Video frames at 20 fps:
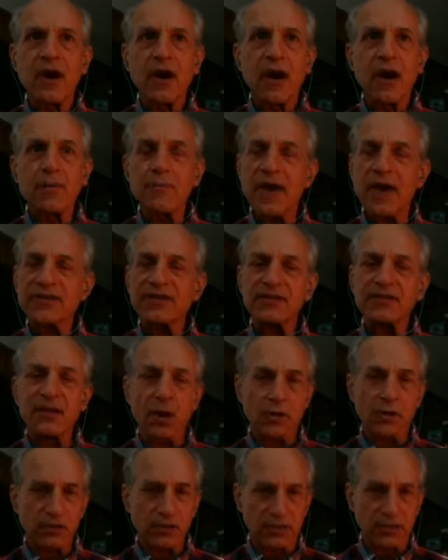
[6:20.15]
a
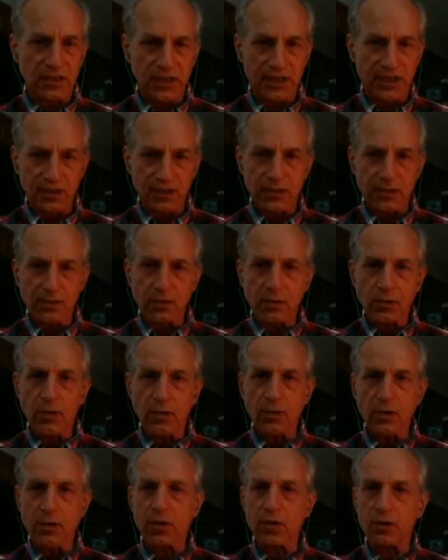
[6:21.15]
methadone clinic
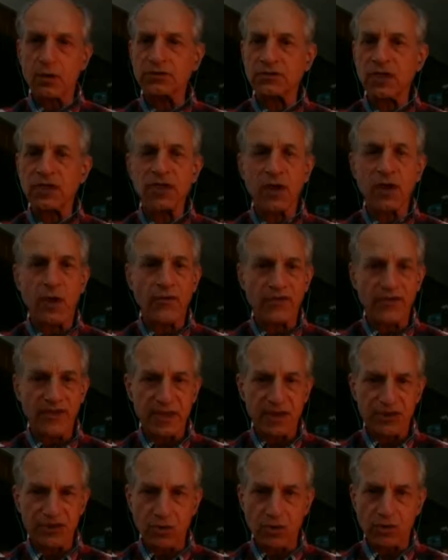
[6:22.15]
or looking over their
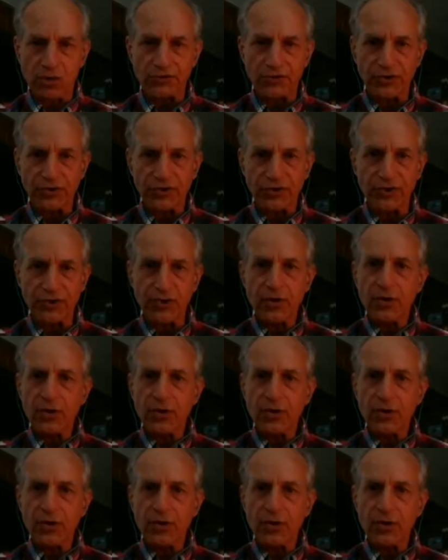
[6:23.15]
shoulder,